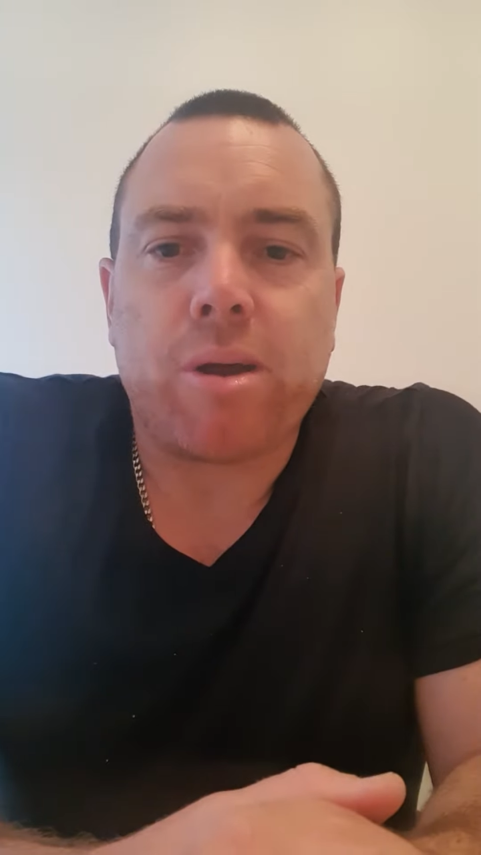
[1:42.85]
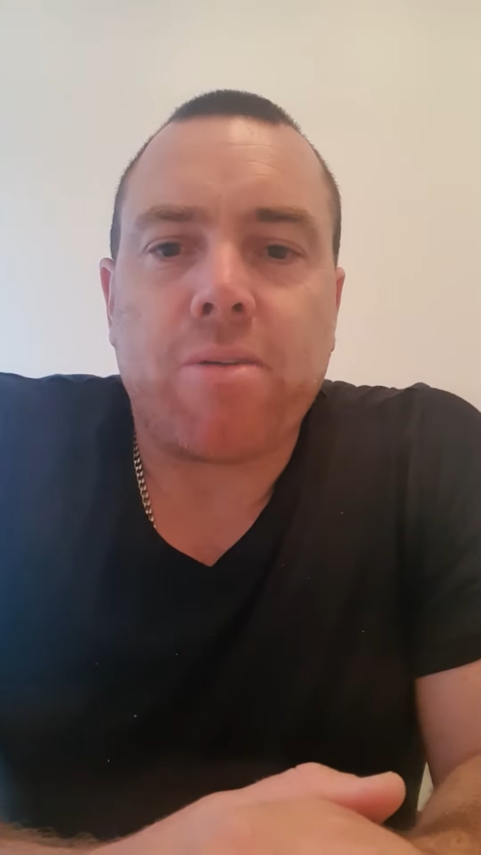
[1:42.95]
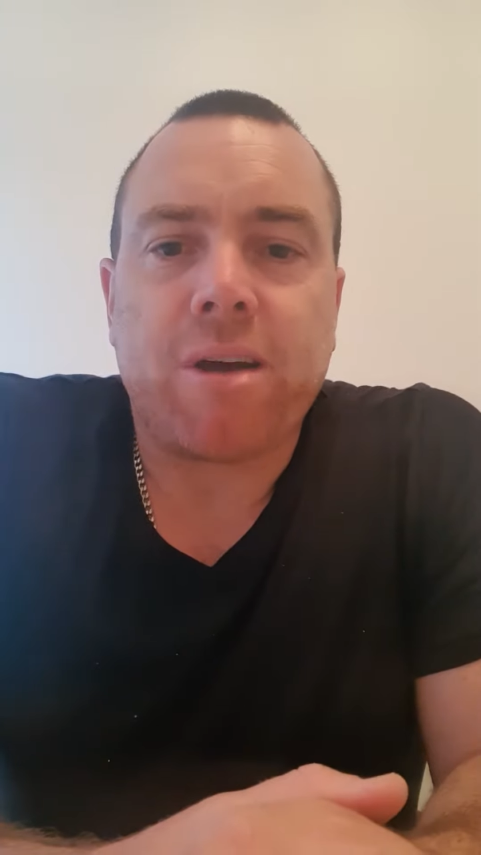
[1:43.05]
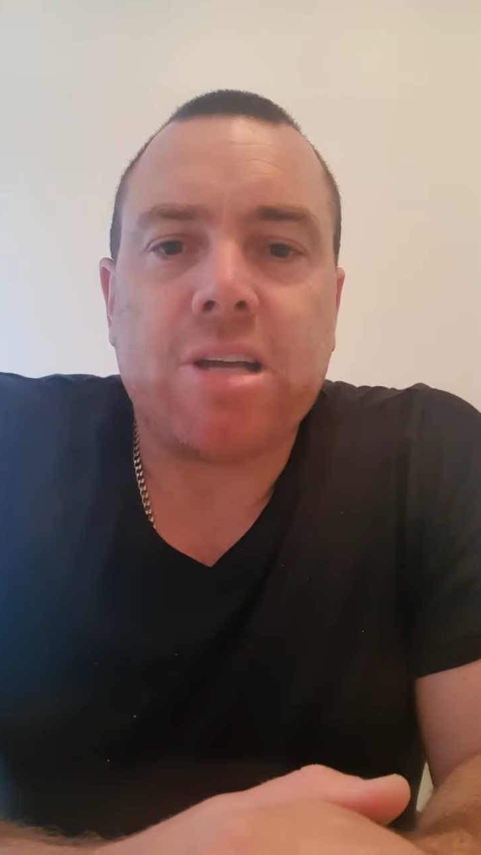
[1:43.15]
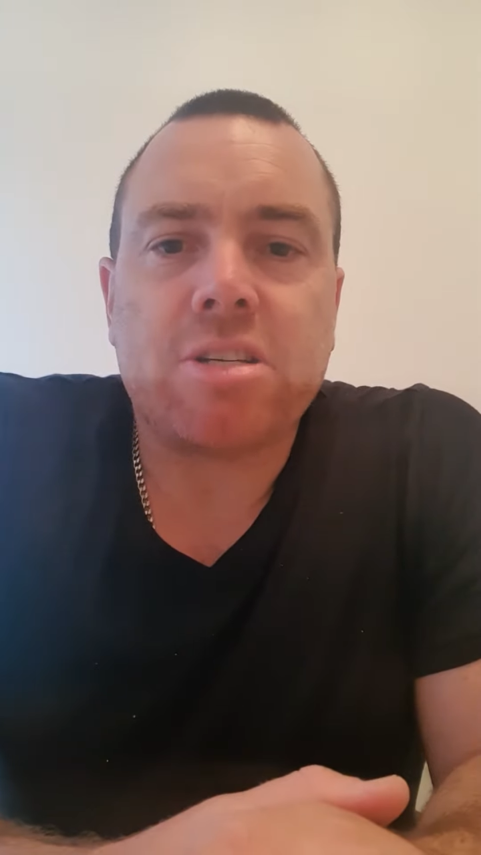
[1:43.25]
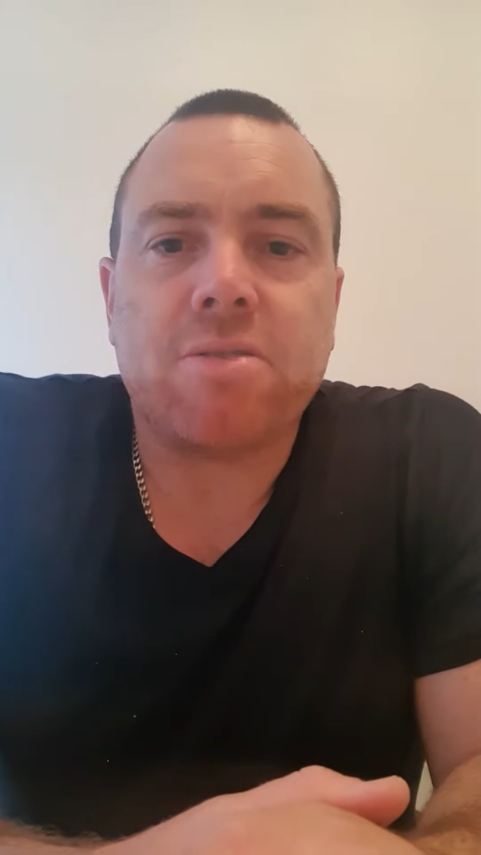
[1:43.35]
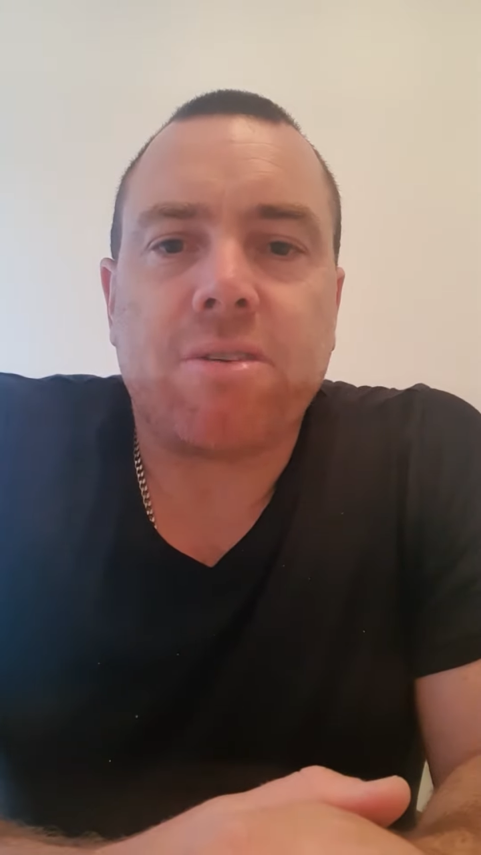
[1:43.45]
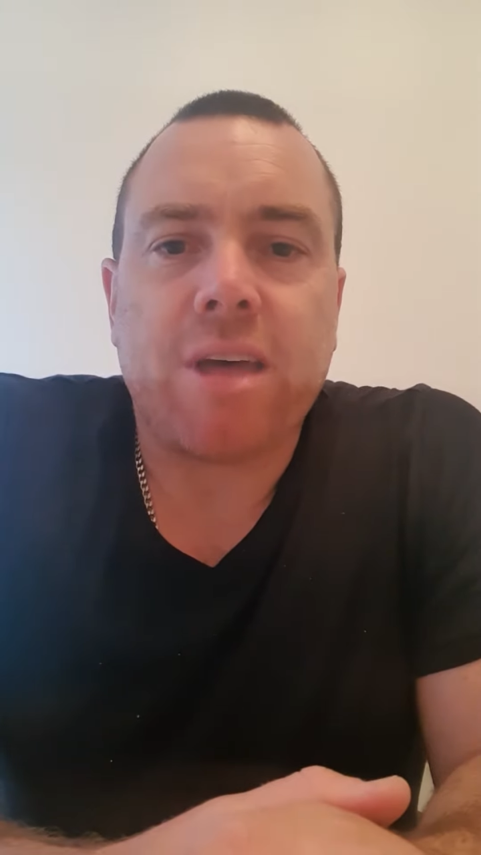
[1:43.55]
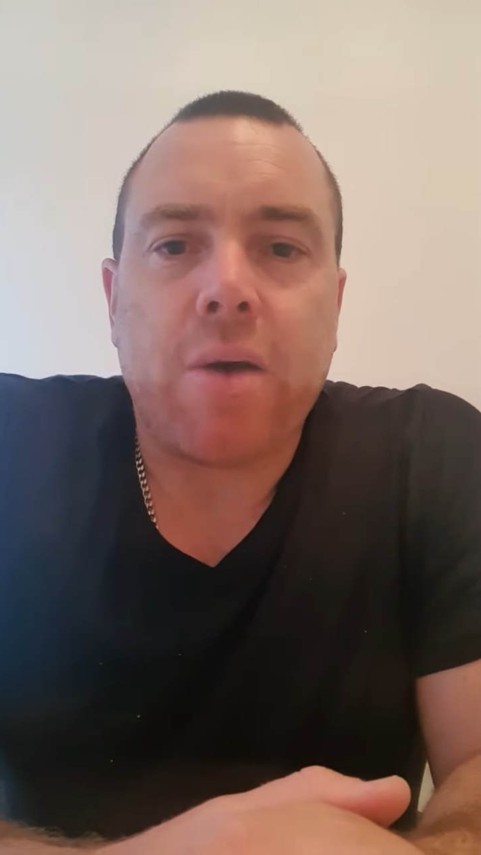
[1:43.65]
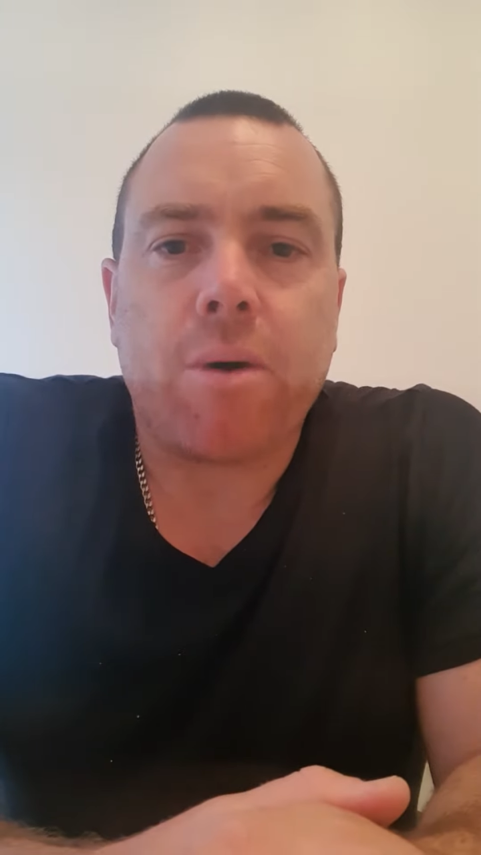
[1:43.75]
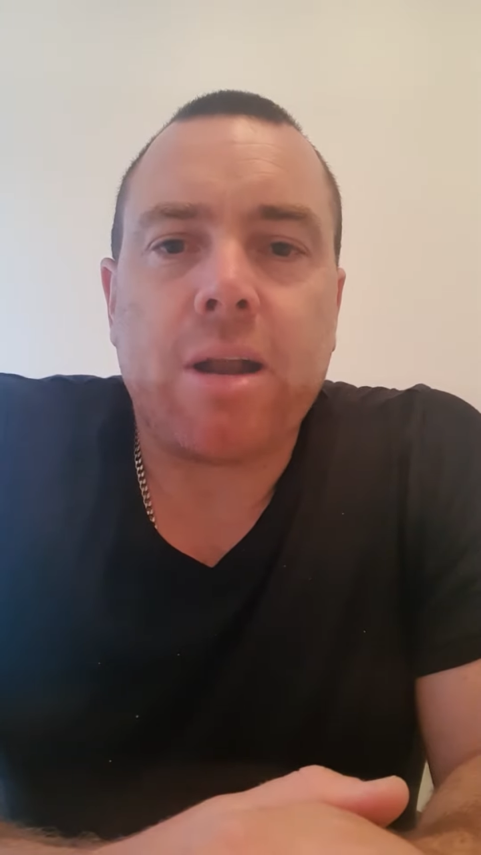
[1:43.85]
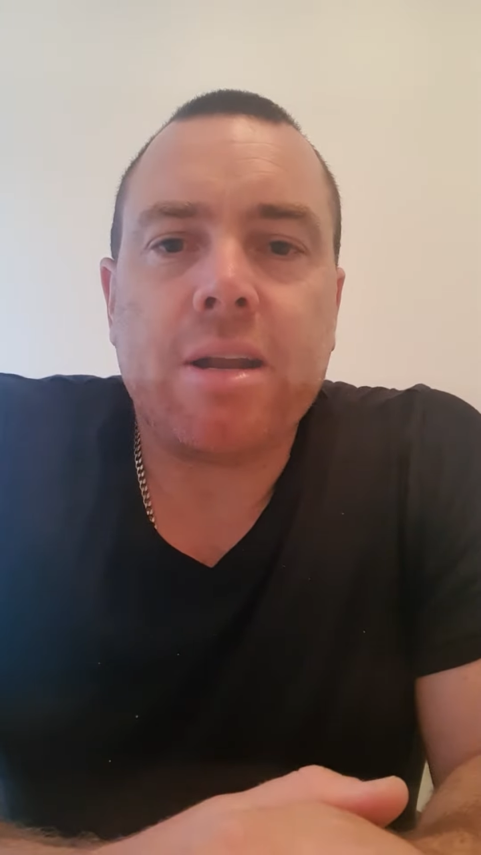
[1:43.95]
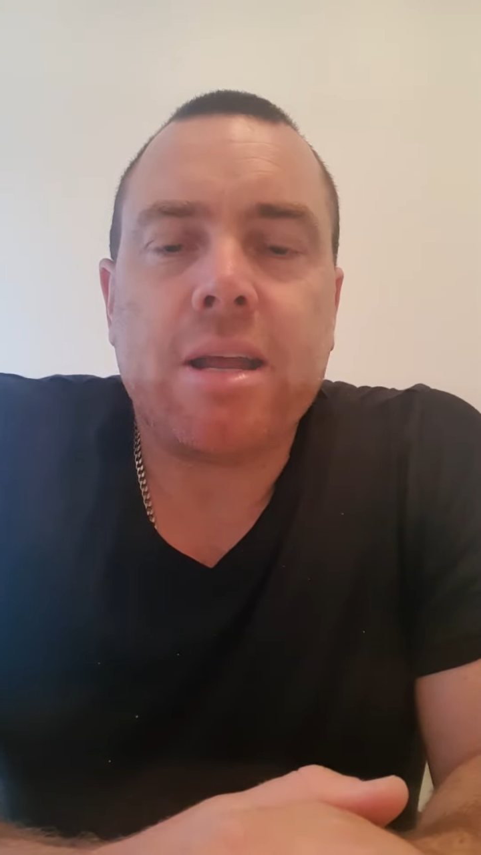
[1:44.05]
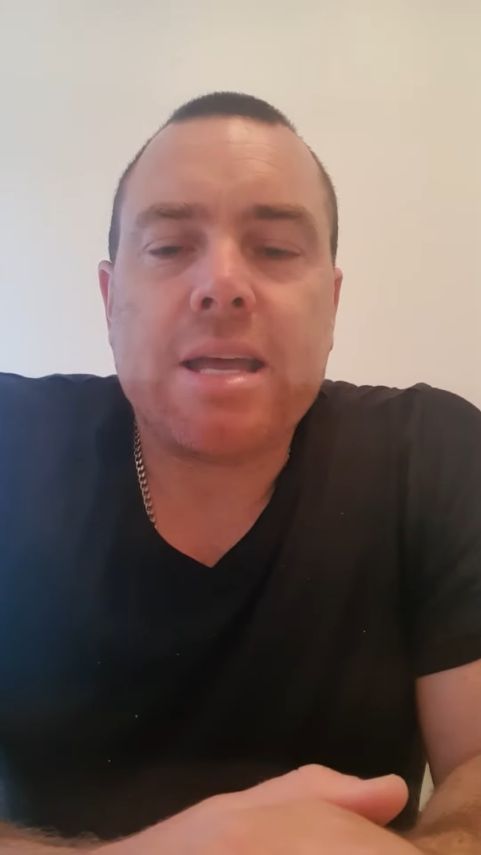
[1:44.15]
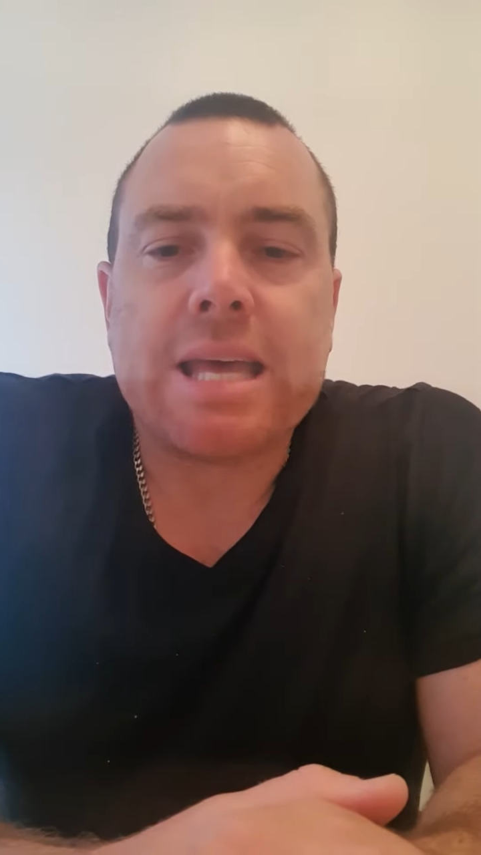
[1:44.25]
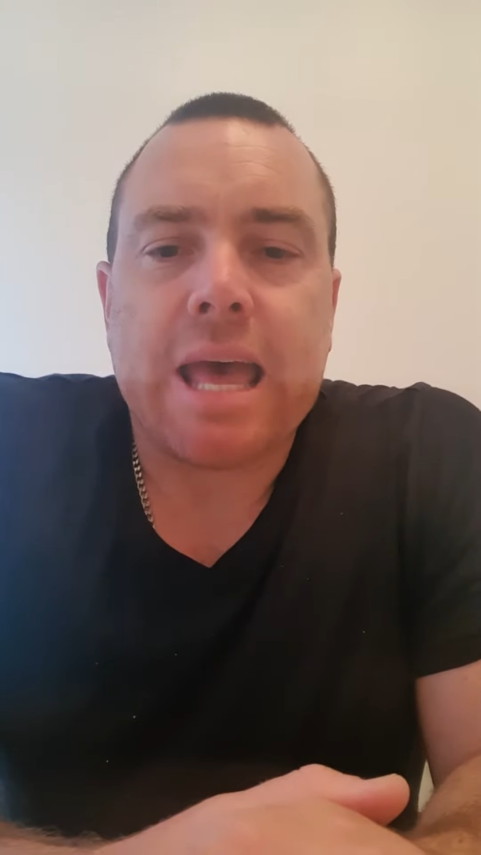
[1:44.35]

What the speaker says: renovation for that one,